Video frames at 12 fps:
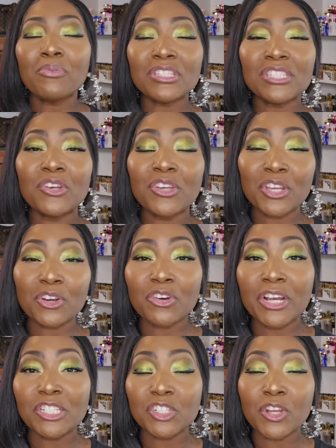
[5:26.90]
Brazilian
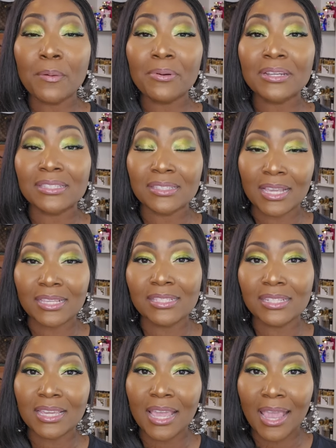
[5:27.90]
Crush number
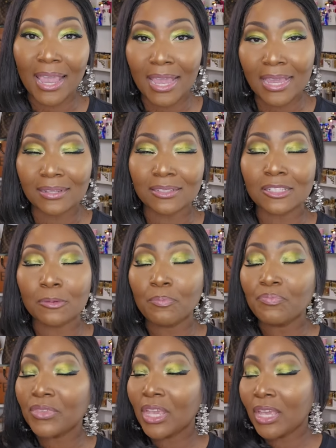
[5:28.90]
68.
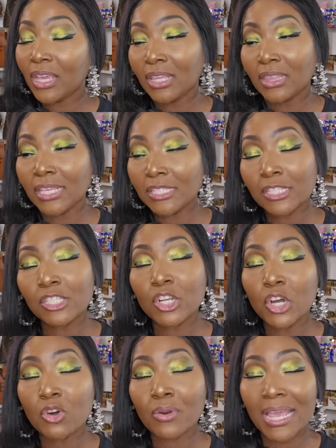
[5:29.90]
This is
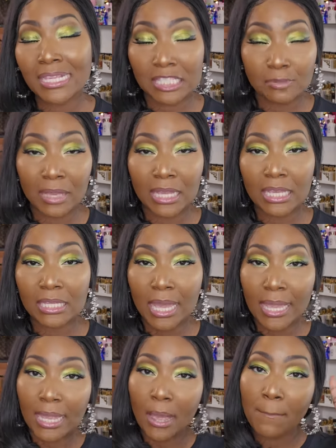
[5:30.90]
known as smelling
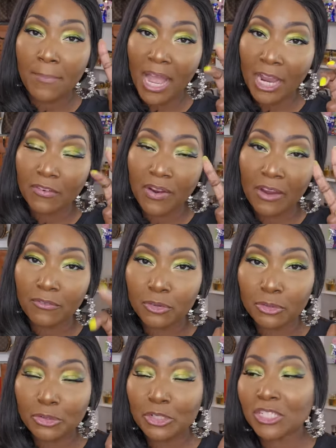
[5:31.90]
like Baccarat
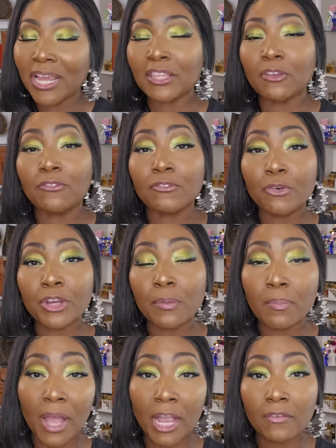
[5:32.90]
Rouge, like the fruity
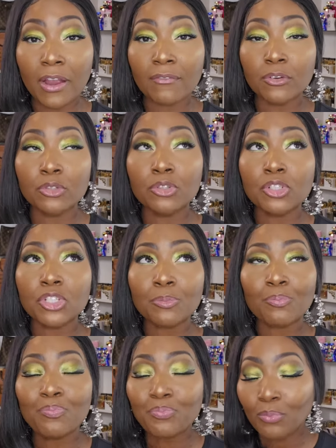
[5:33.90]
Baccarat Rouge.
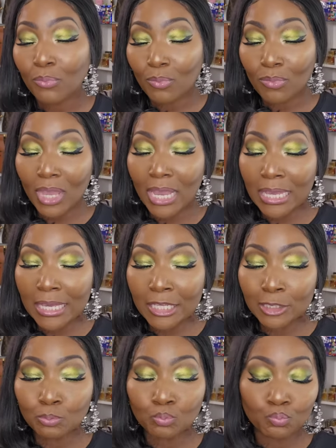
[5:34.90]

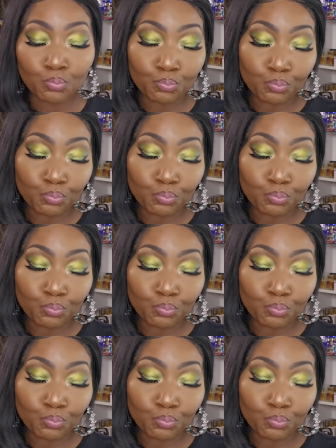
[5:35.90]
And